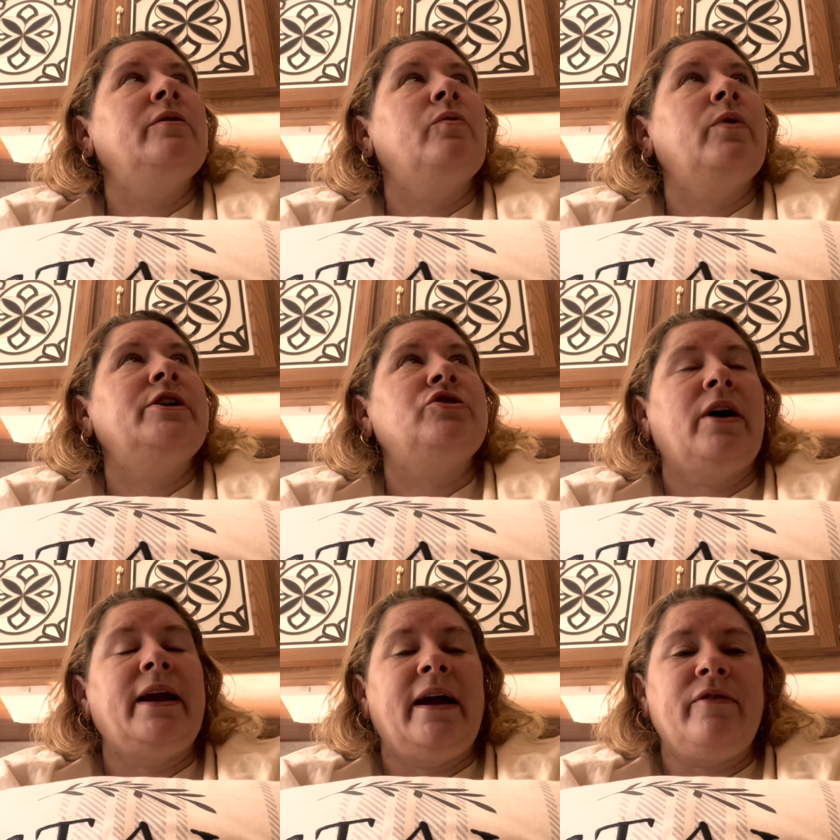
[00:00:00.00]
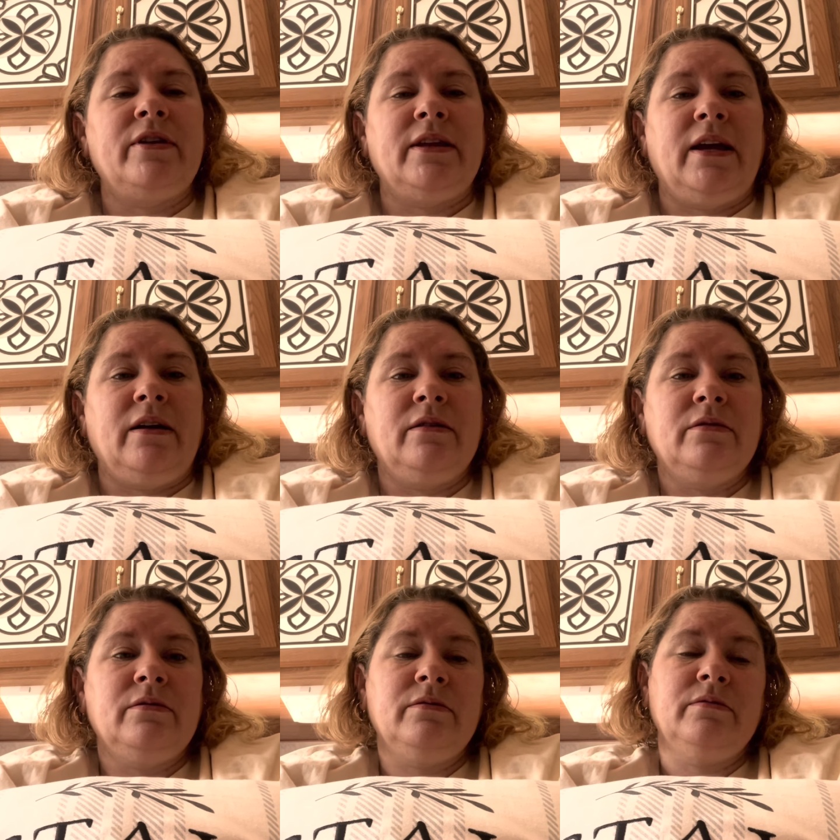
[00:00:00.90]
We tried everything
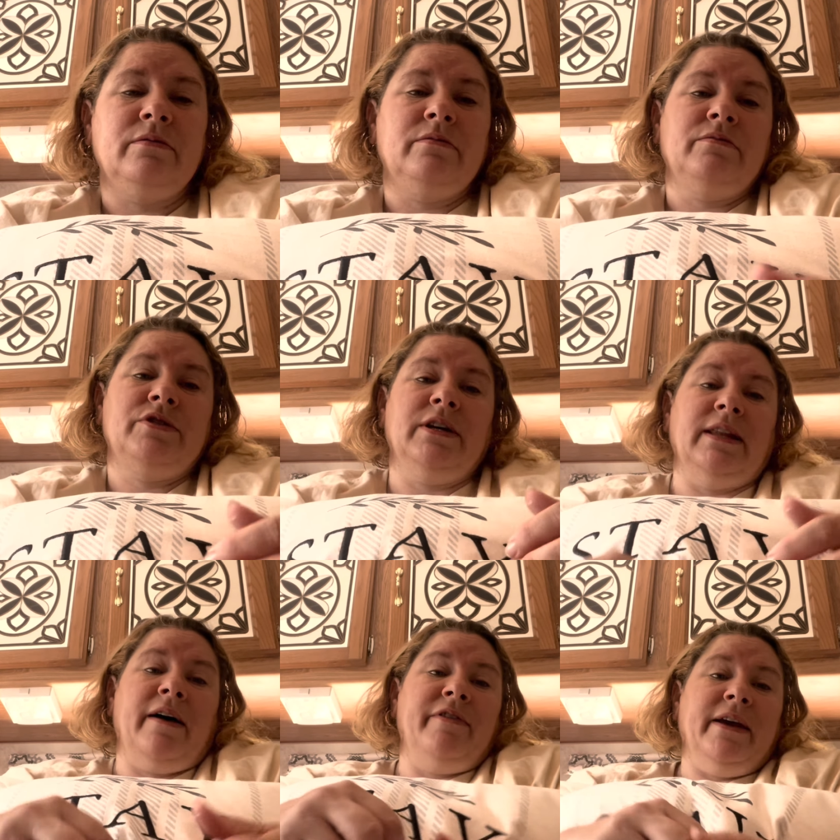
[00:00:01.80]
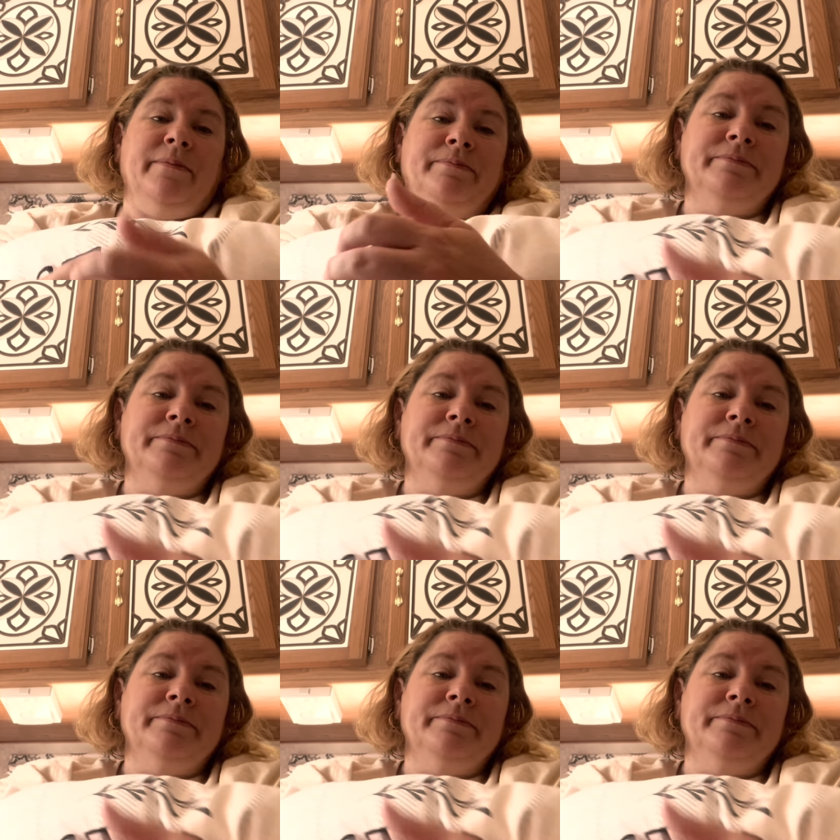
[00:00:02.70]
to love him.